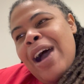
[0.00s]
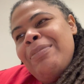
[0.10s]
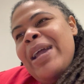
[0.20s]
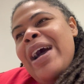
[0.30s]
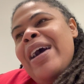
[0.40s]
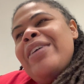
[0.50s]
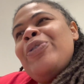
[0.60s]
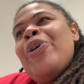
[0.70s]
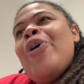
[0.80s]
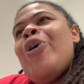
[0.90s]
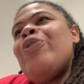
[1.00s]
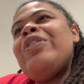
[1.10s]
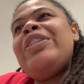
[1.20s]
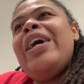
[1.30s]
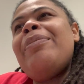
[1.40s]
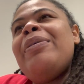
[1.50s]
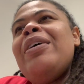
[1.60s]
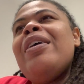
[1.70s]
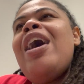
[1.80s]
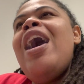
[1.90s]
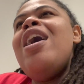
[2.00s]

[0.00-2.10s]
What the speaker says: I'm not, overstepping,